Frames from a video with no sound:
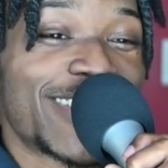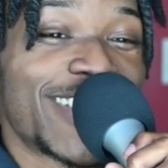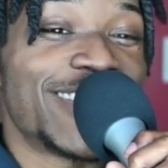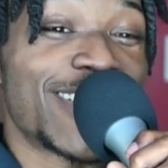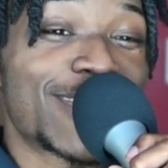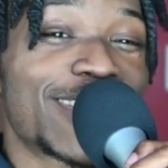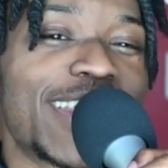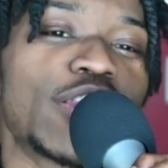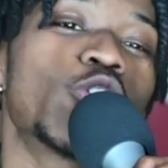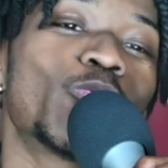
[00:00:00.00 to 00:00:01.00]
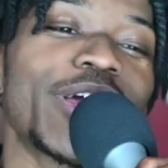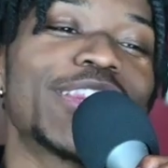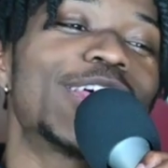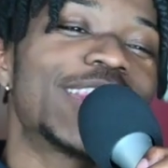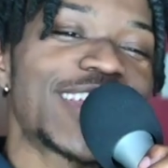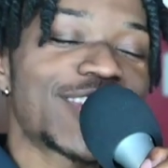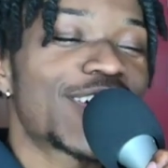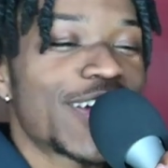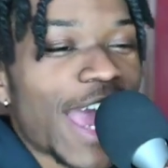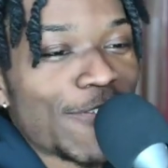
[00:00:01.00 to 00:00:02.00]
is this the, the, re, the this is a
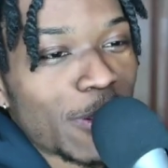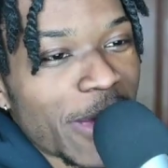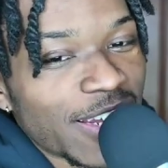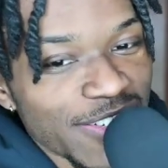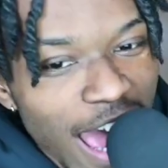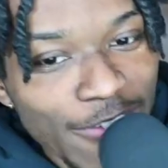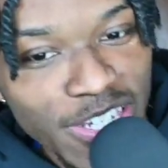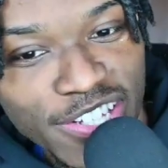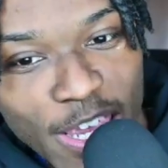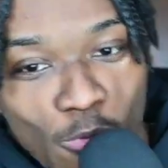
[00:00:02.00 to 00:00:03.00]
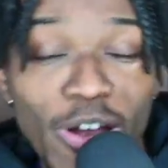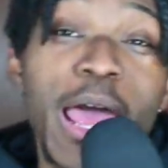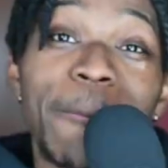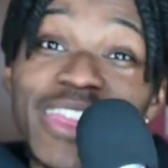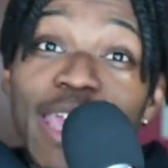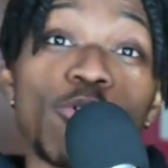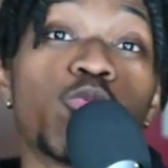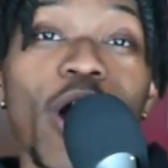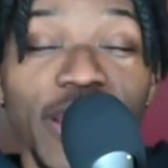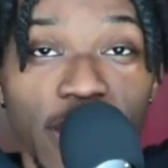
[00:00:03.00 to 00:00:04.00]
good game for the Pelicans, obviously because they won, but they were
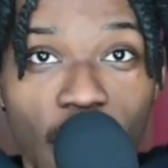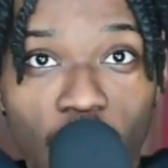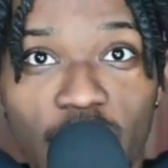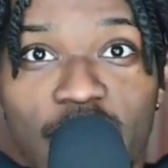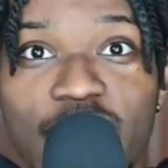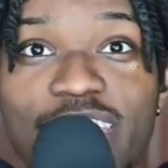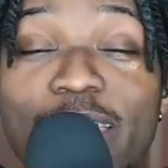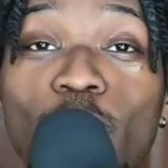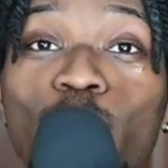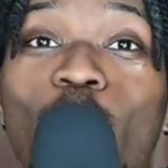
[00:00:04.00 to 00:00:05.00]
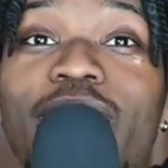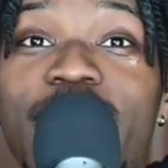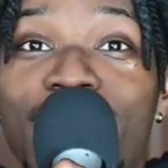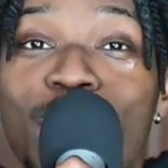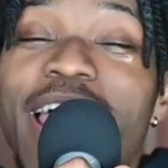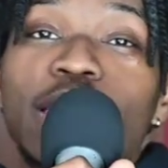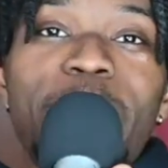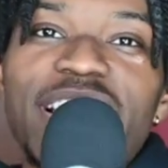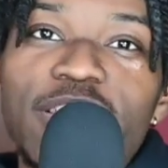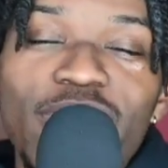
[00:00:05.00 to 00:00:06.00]
running, y'all. They were running. We got the
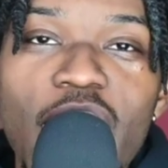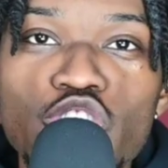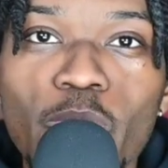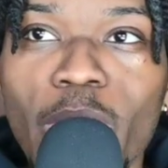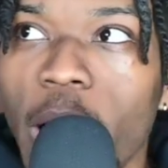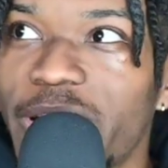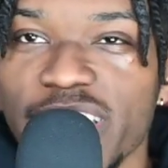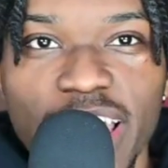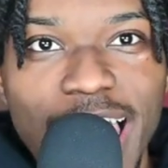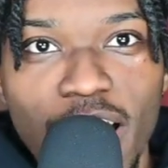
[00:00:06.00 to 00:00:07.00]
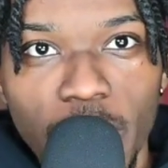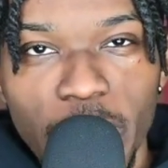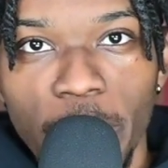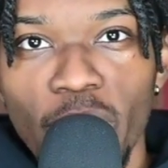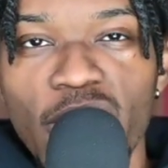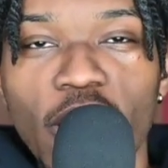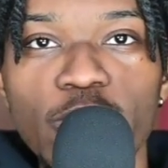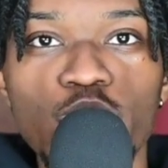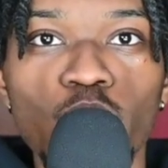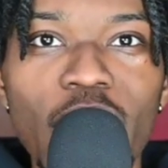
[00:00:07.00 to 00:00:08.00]
best of Lonzo Ball because they allowed him to be a point guard. he
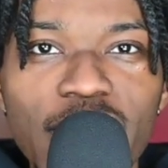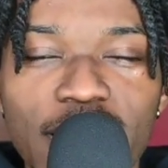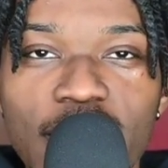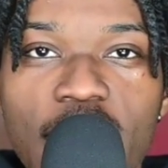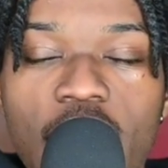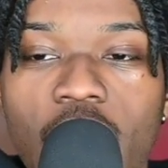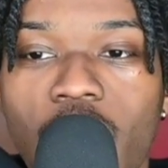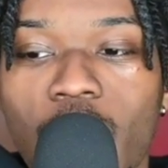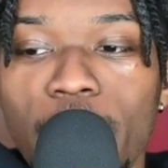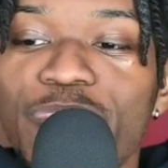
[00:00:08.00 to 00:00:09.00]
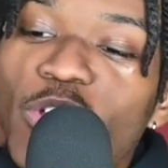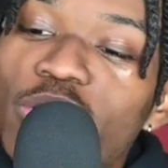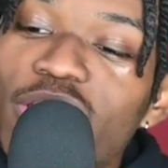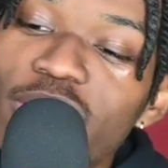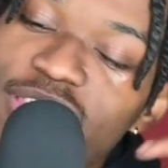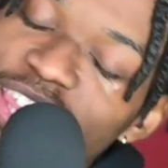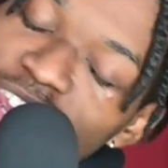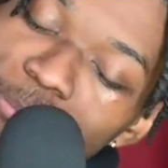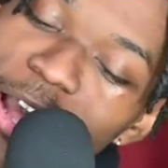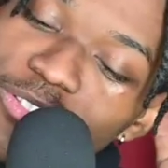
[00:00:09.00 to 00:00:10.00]
was running. Um, the the thing
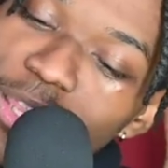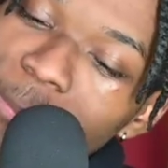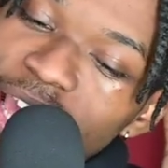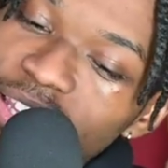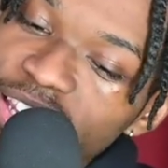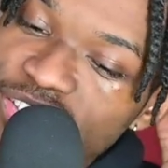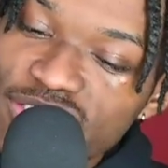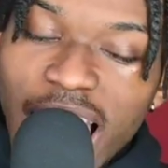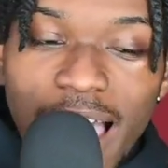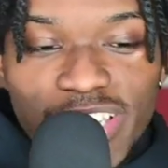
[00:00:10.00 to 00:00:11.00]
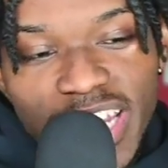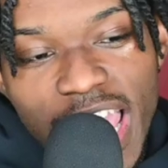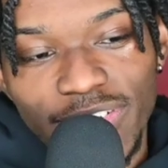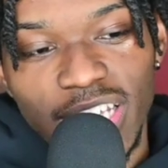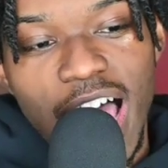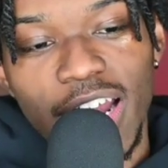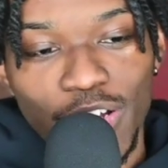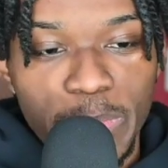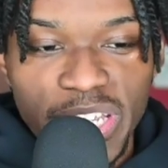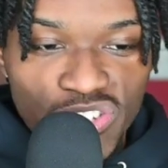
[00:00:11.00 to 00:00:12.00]
about the Pelicans is obviously they have a lot of
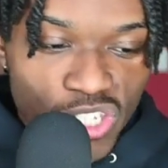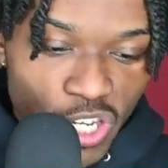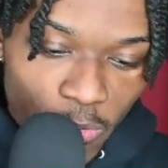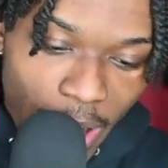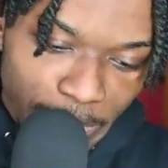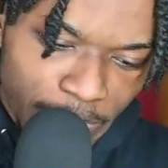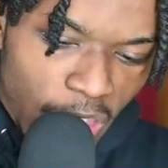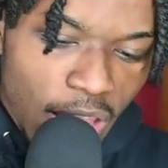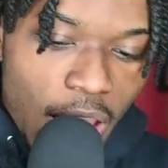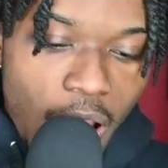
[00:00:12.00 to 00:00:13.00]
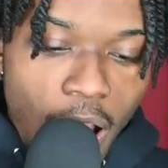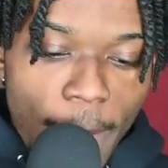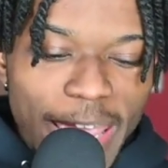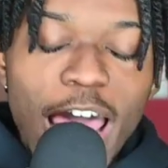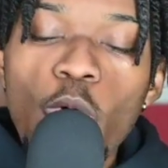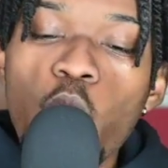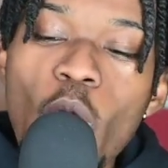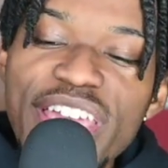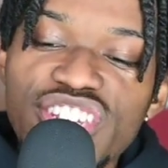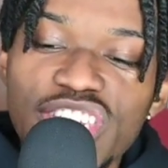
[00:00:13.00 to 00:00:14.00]
good pieces here, right? Um, and I
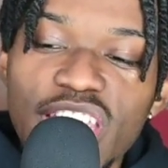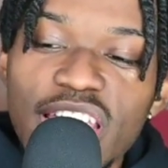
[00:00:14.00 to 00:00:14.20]
wish